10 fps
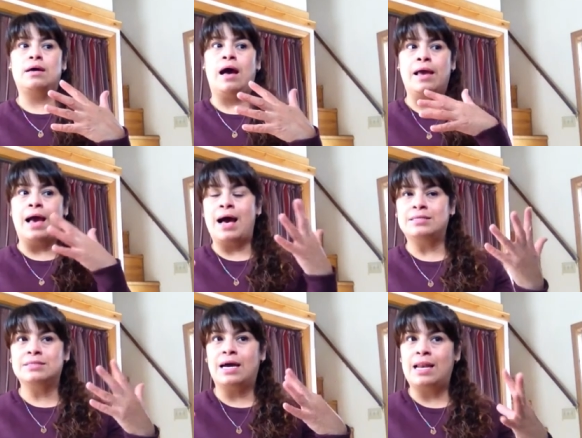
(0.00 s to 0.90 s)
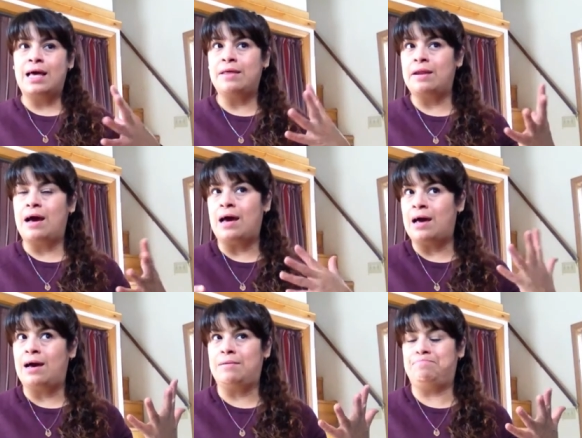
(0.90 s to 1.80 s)
I ask a
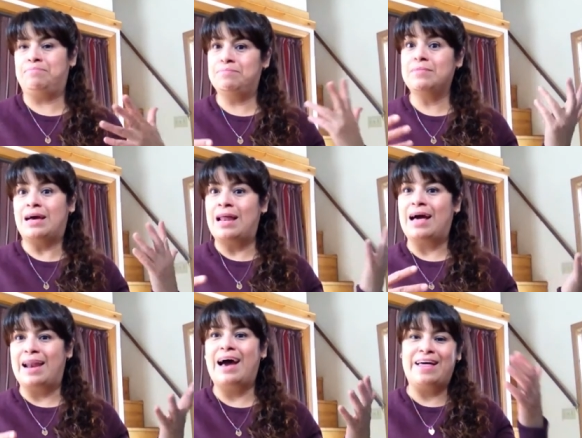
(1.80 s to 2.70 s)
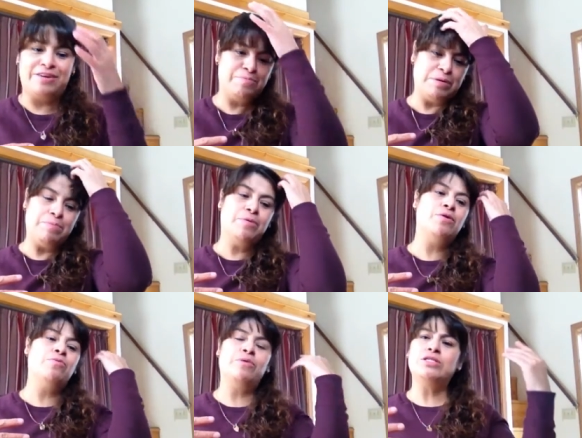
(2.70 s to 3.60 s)
lot of other
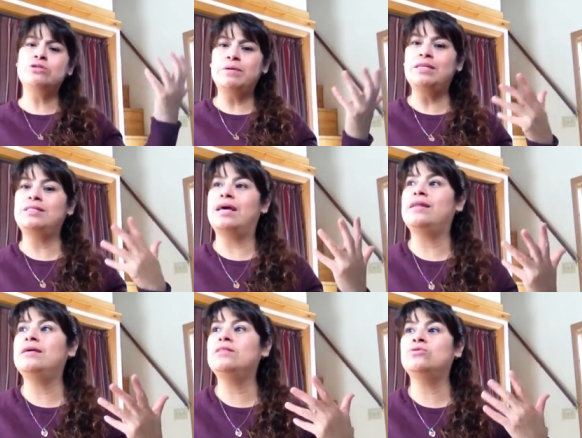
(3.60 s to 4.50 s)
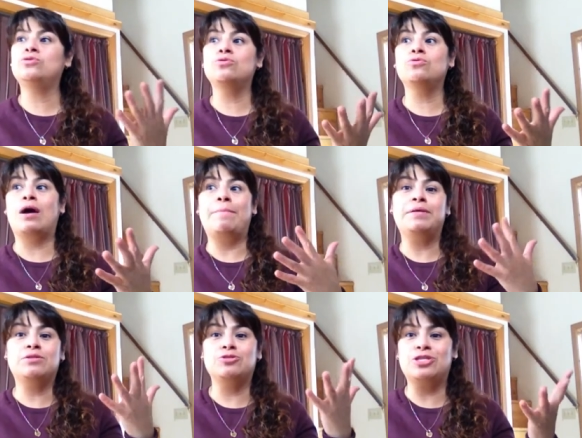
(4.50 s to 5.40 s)
people, when you're meditating, do you
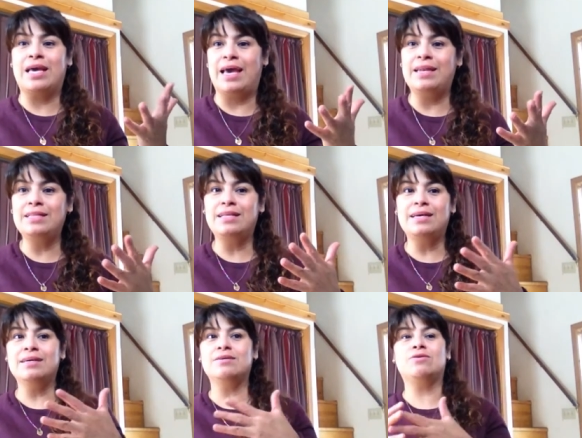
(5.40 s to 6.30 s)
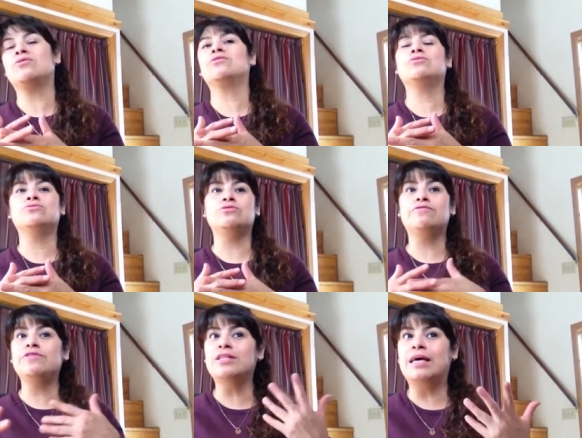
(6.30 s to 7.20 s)
happen to see anything or do you
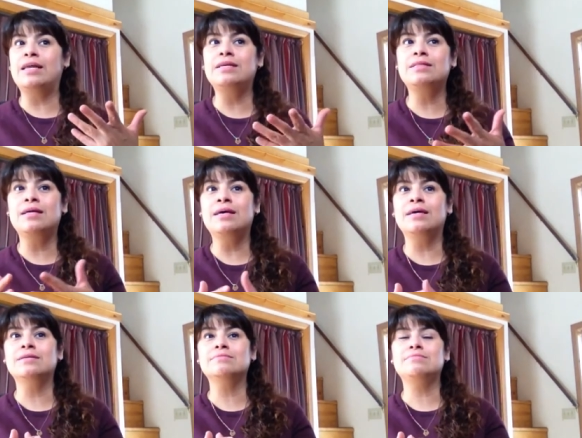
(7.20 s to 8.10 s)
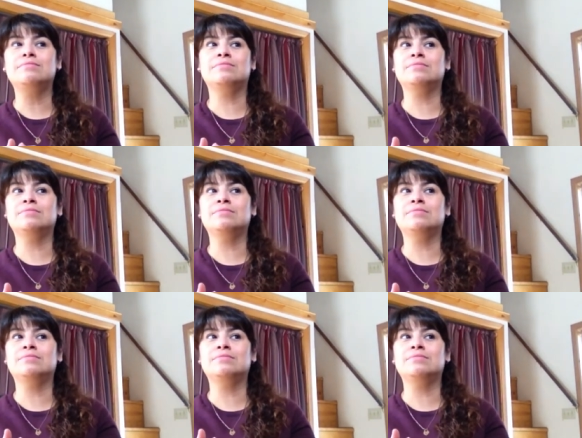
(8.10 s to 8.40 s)
feel anything?